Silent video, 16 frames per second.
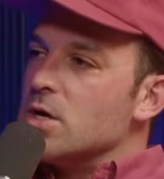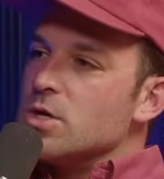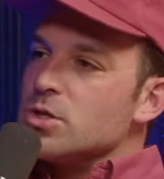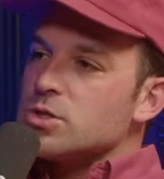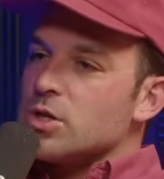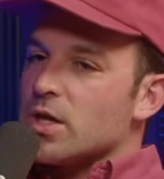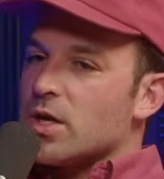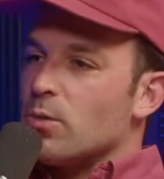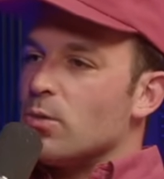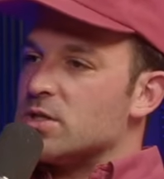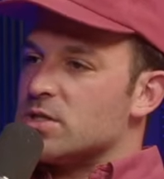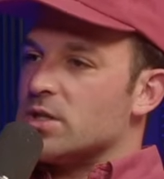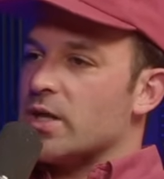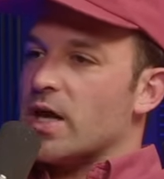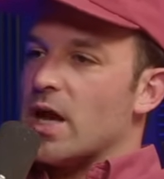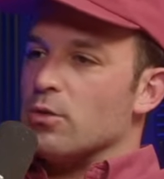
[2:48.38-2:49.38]
So like it
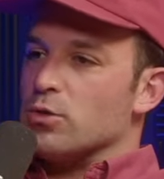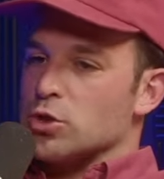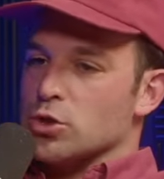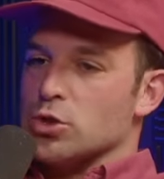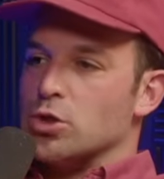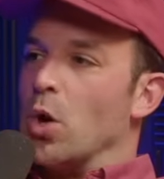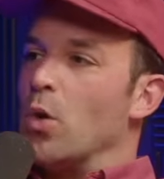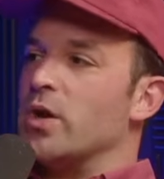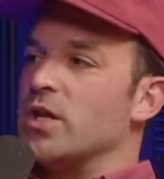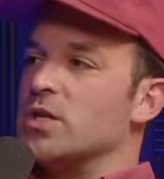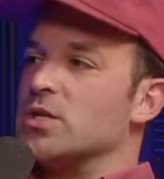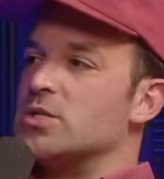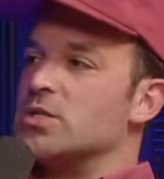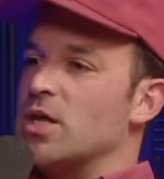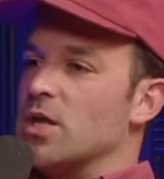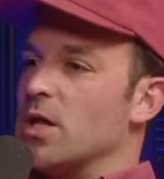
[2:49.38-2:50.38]
wasn't like I was just going and
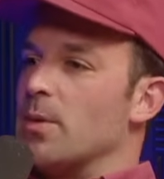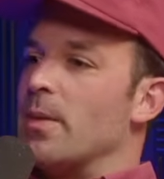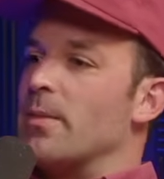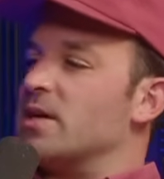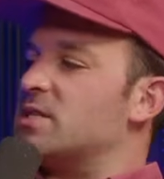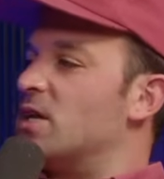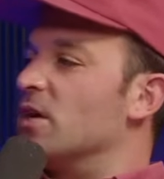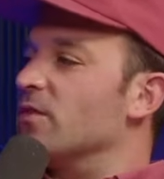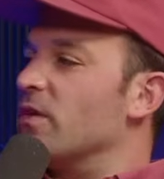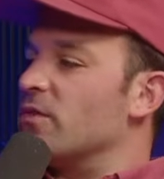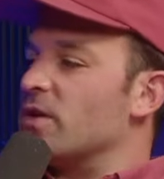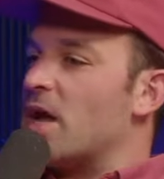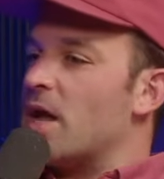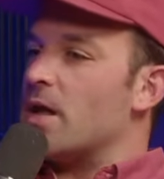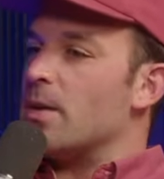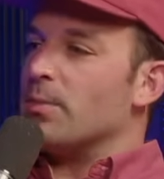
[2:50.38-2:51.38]
sitting there by myself every
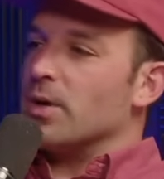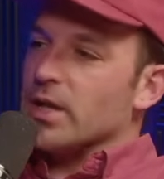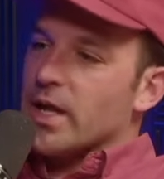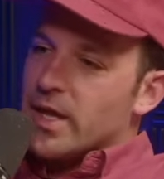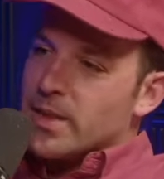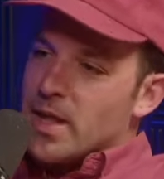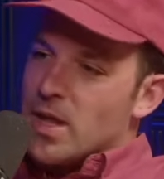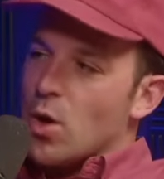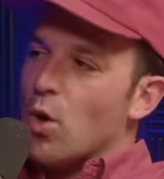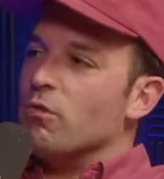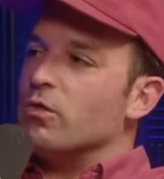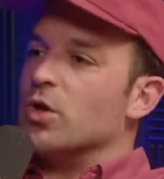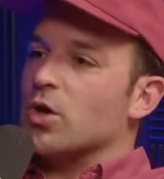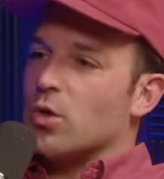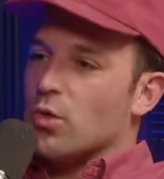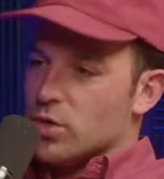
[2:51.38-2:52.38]
night. But like then over
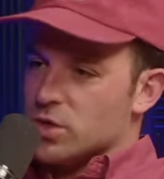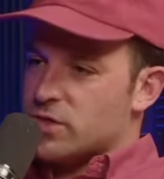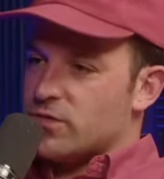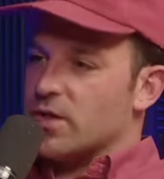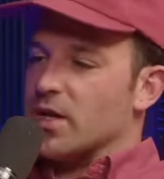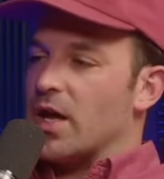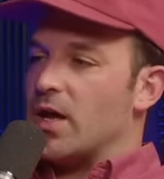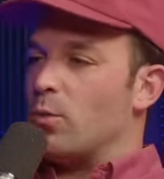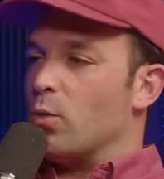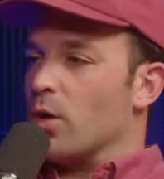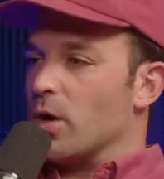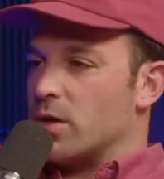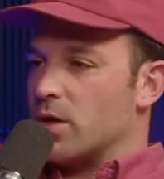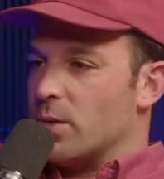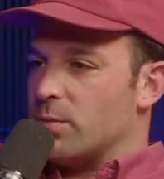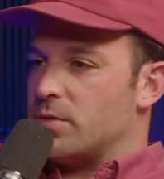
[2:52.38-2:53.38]
the course of it, I
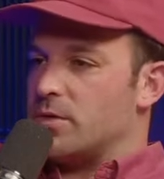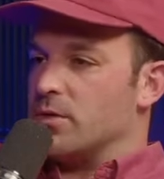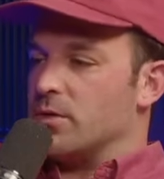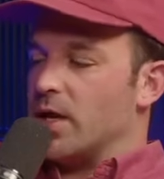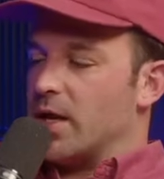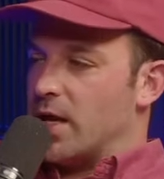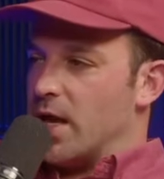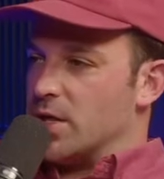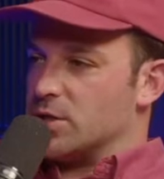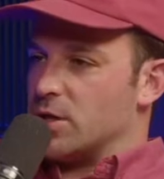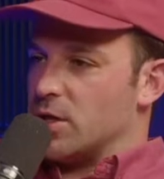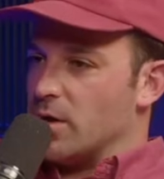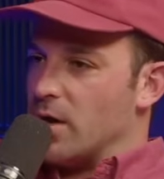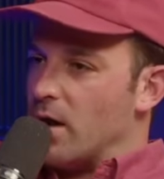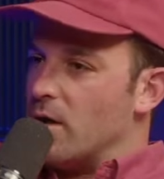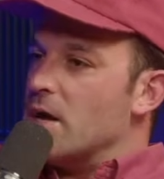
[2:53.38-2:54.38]
worked up to like asking
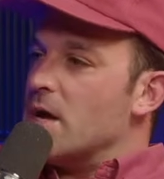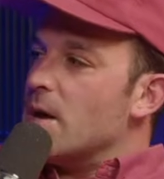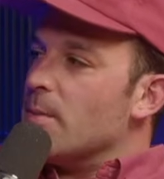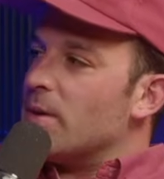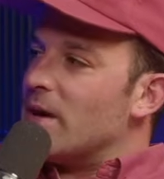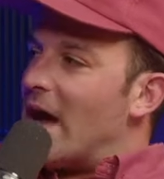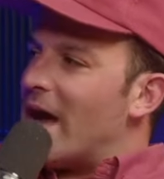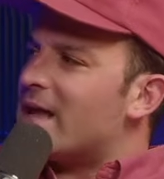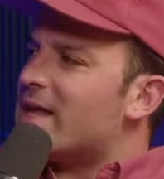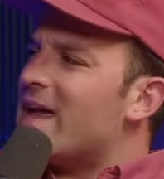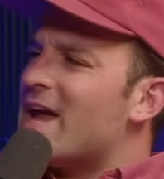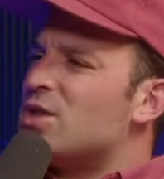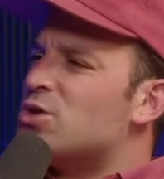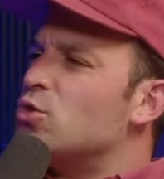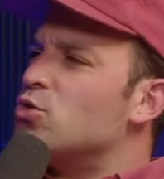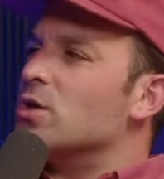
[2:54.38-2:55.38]
her out. But I
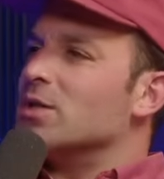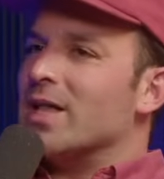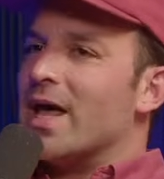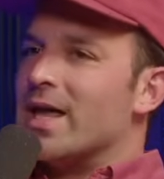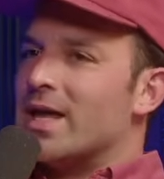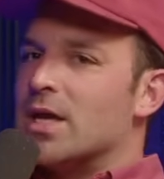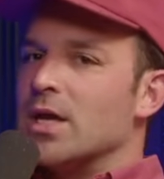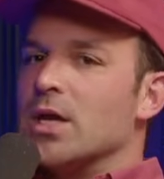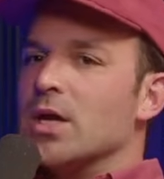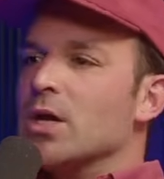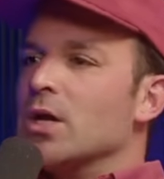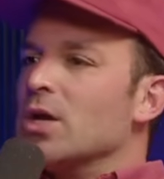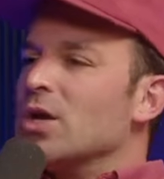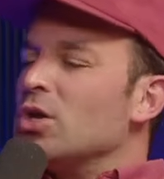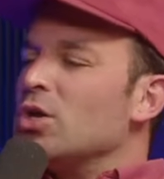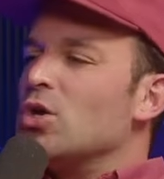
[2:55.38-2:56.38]
can't do the like,
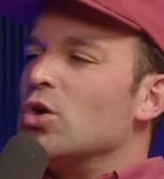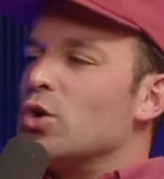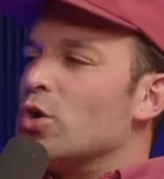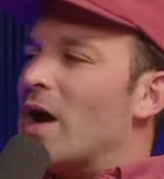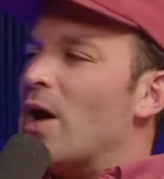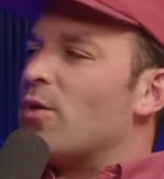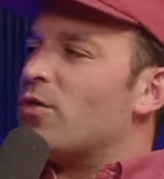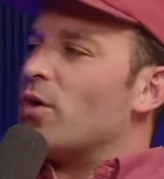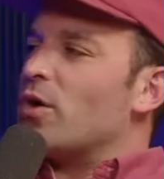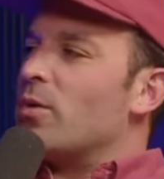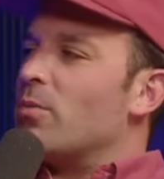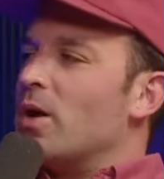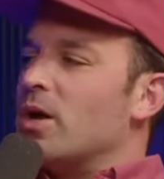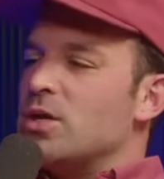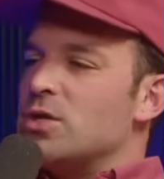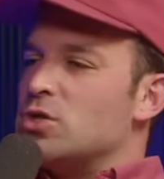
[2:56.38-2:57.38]
you're out with all your
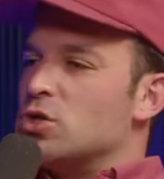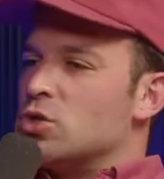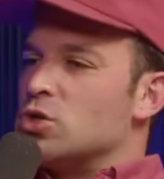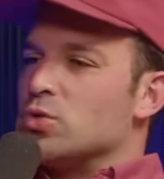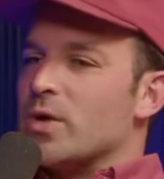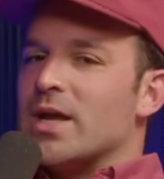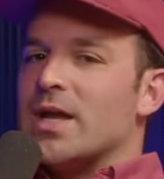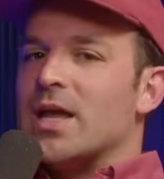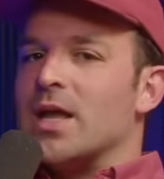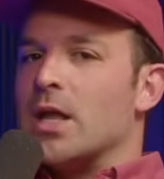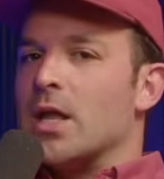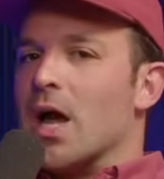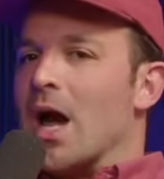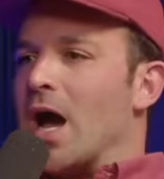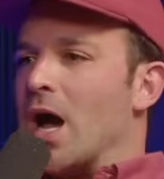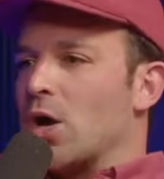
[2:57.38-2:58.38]
buddies, you're drinking,
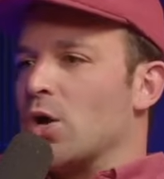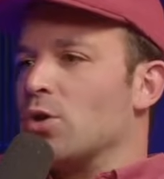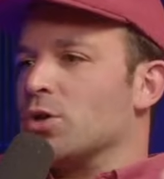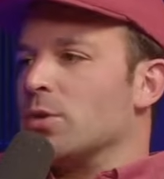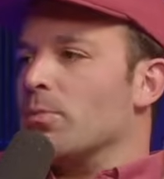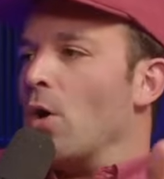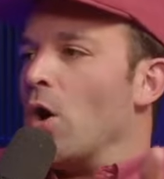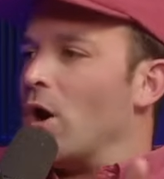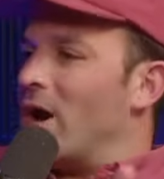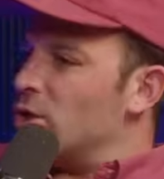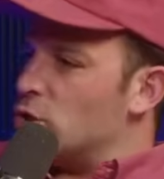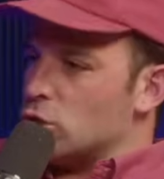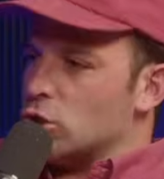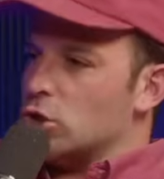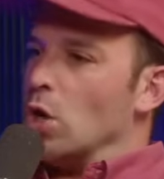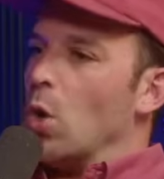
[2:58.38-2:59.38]
hot girl at the bar, and
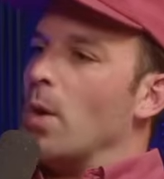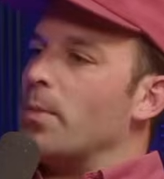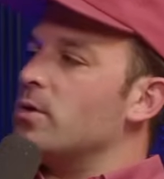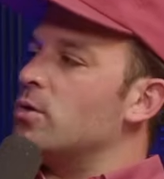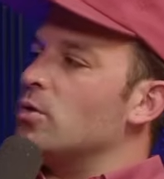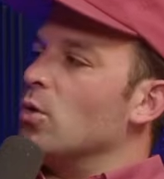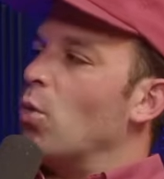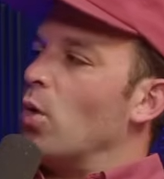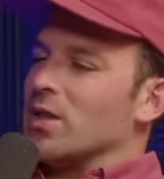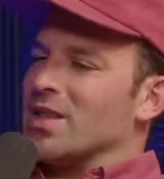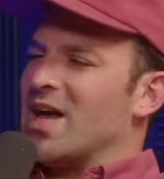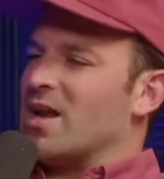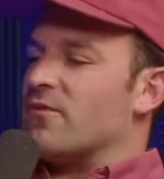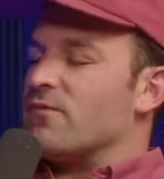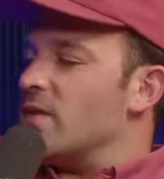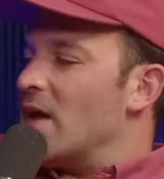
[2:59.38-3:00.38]
just go up and do the
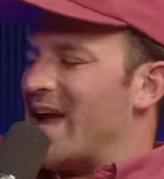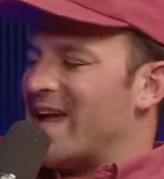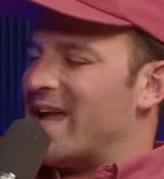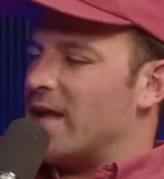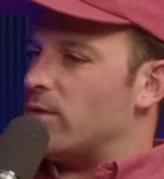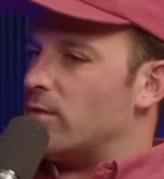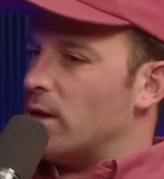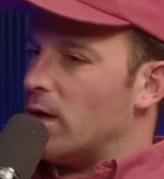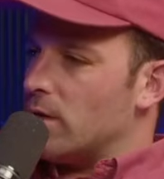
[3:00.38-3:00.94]
one-liner. I can't do that.